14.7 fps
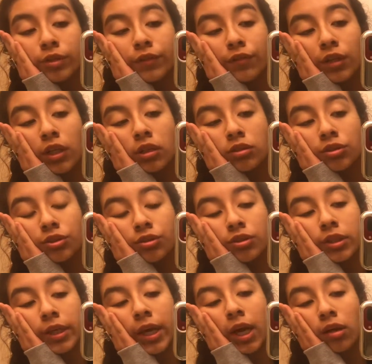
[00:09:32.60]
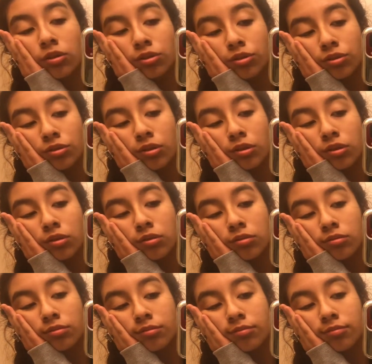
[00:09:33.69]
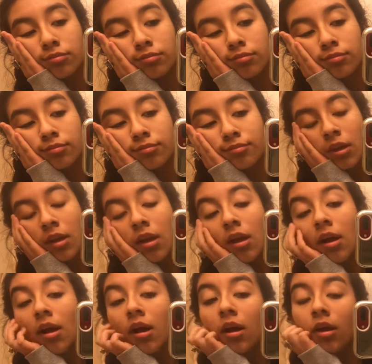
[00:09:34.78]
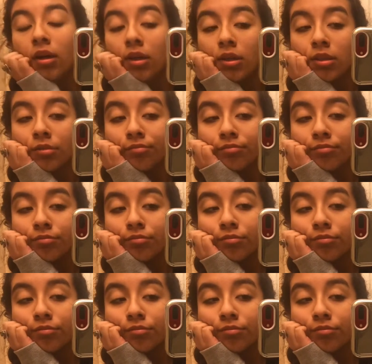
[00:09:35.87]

we forgot to do the outro. Um.